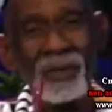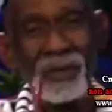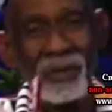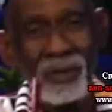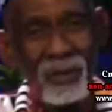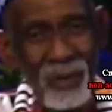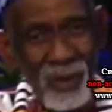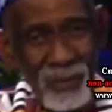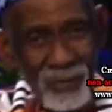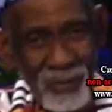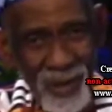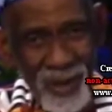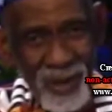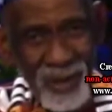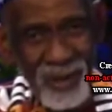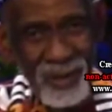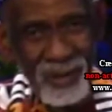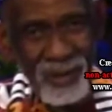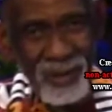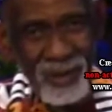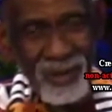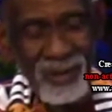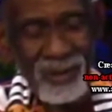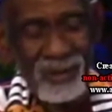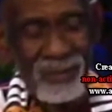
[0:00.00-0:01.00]
Human
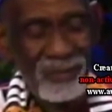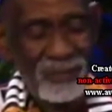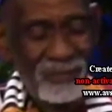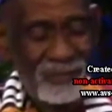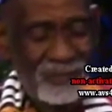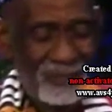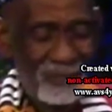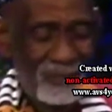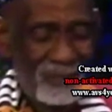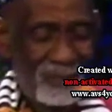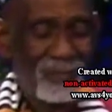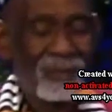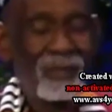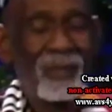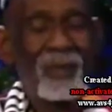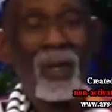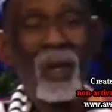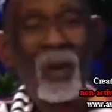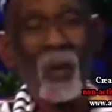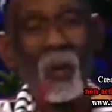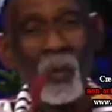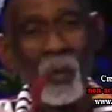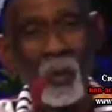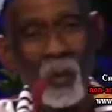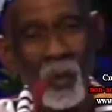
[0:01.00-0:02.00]
beings,
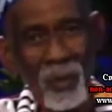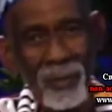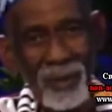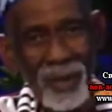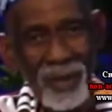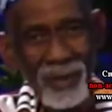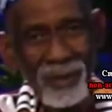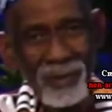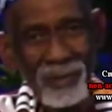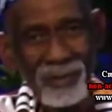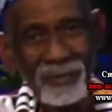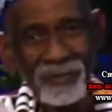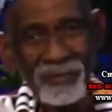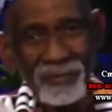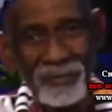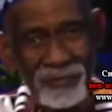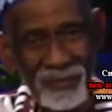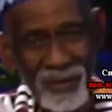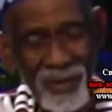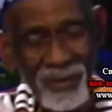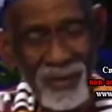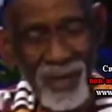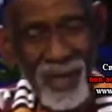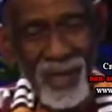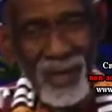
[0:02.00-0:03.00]
women,
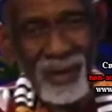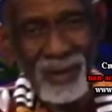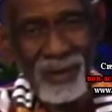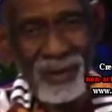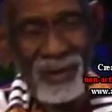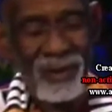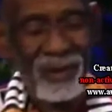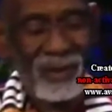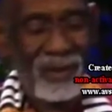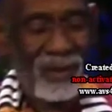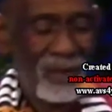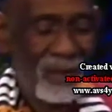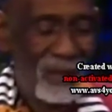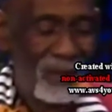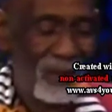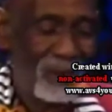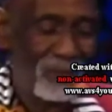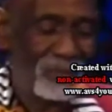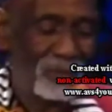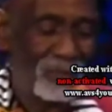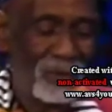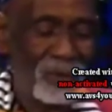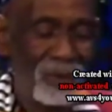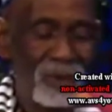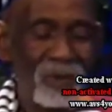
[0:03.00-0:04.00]
females,
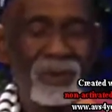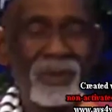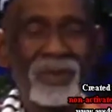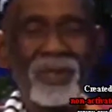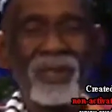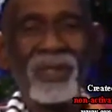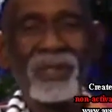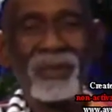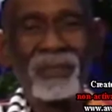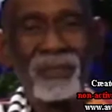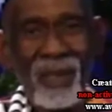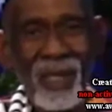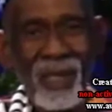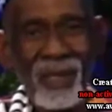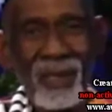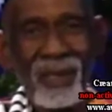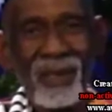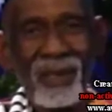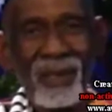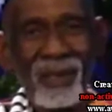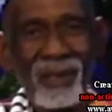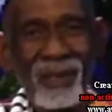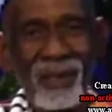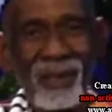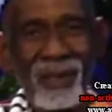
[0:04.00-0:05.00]
produces milk
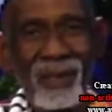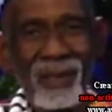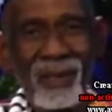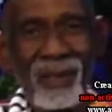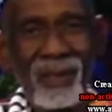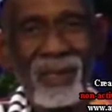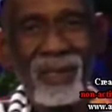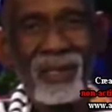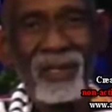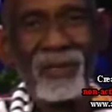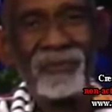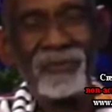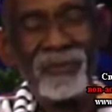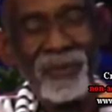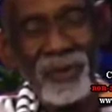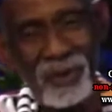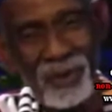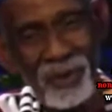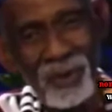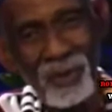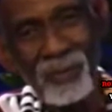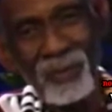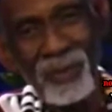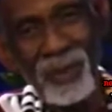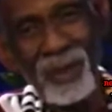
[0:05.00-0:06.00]
for
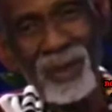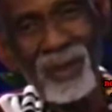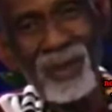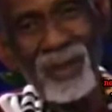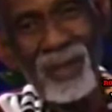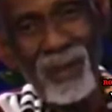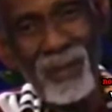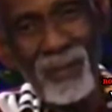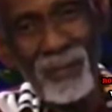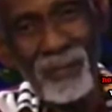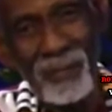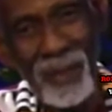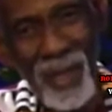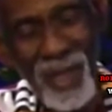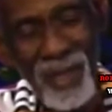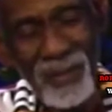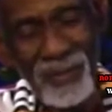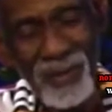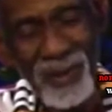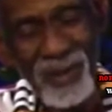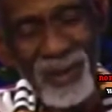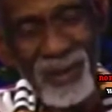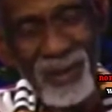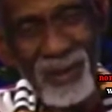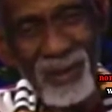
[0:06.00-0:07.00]
human
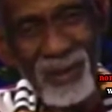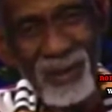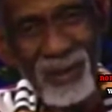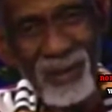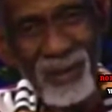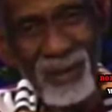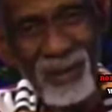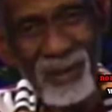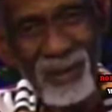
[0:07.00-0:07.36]
babies.